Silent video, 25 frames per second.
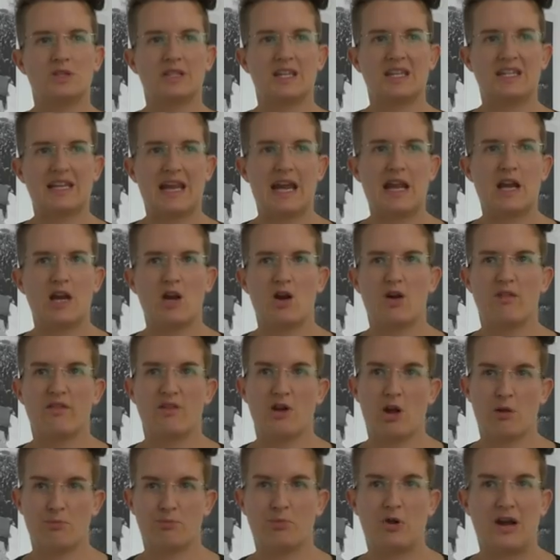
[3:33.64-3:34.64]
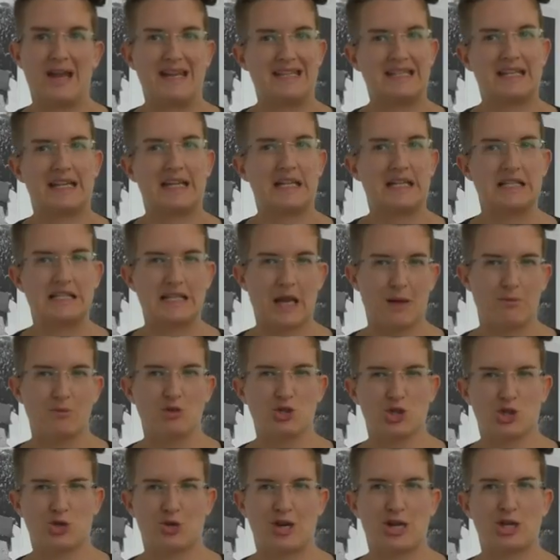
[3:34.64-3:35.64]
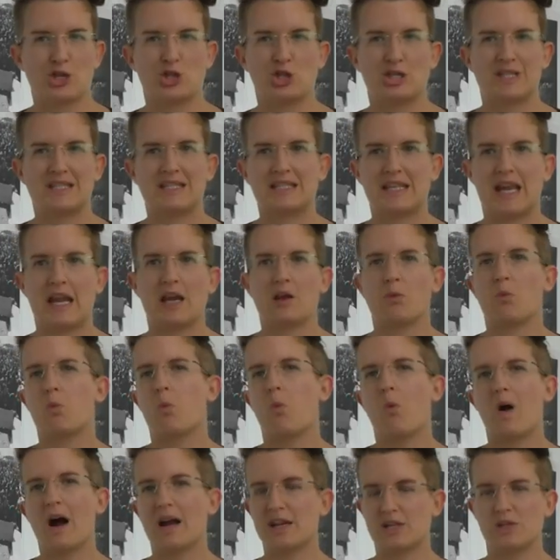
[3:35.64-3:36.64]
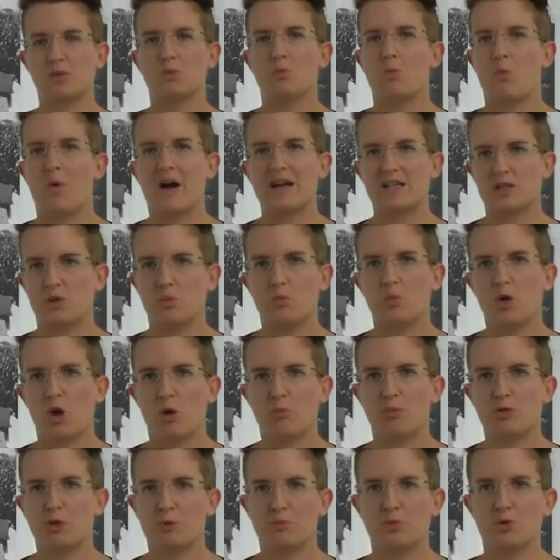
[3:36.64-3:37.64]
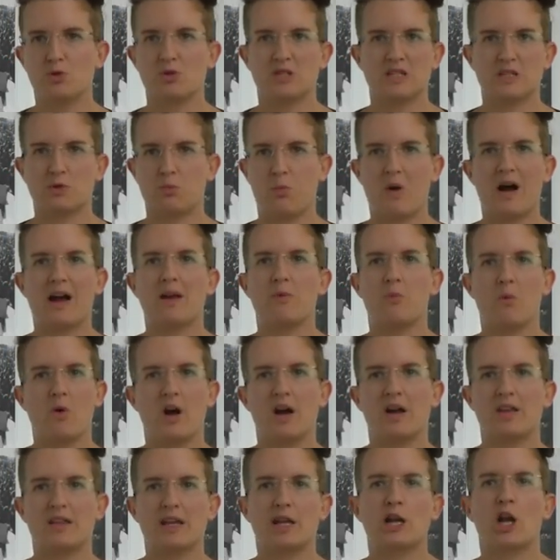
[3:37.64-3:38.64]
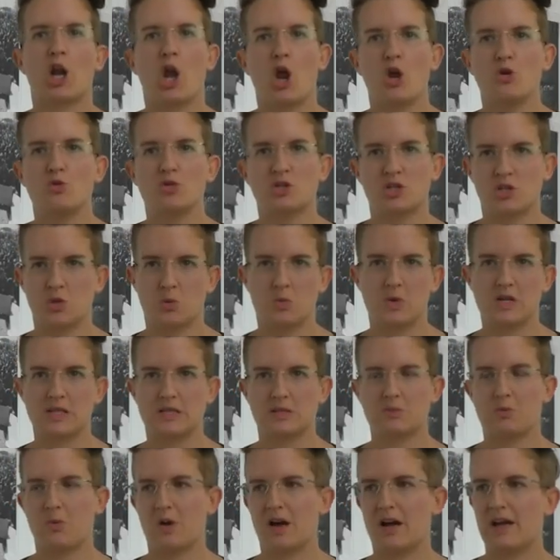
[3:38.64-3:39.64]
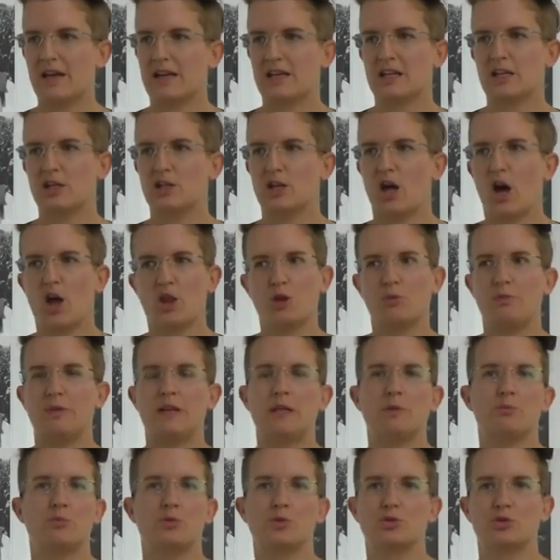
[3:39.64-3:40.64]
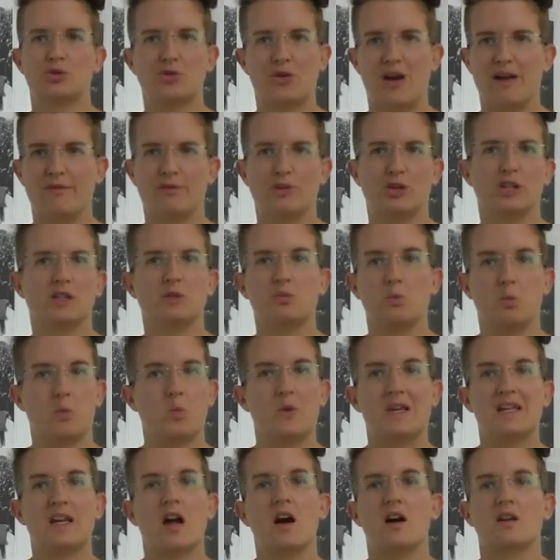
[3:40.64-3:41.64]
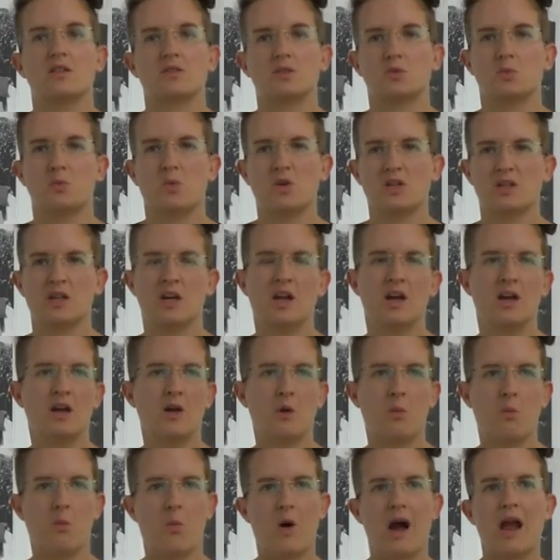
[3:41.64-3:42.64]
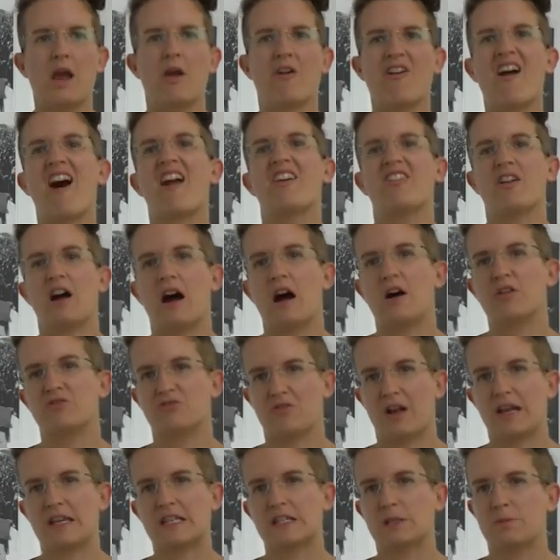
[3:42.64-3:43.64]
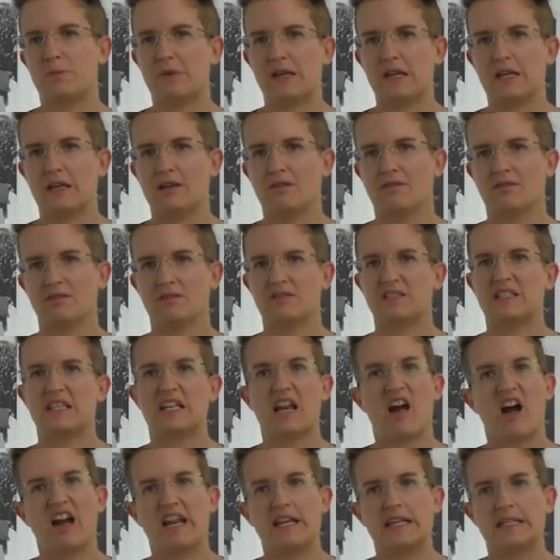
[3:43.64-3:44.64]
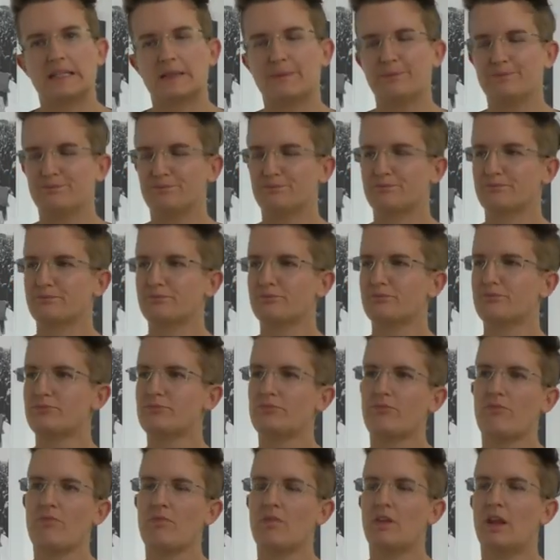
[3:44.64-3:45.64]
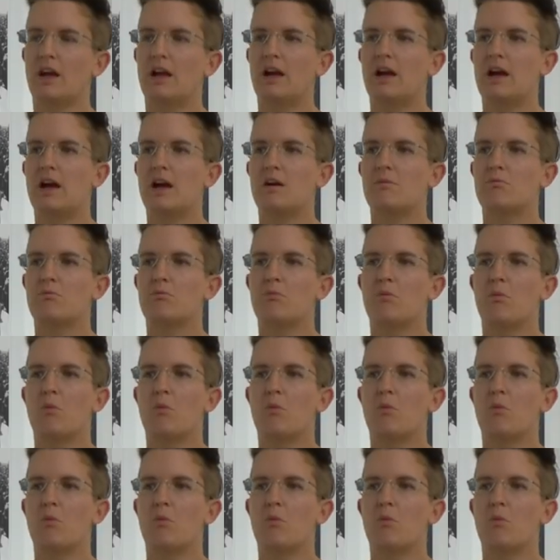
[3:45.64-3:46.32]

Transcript: was the day of an uprising and a demonstration saying, why, do, why don't we open the borders? Why, why are they closed to us? Why can other people travel and we can't? What, why are our, our rights being denied? Um,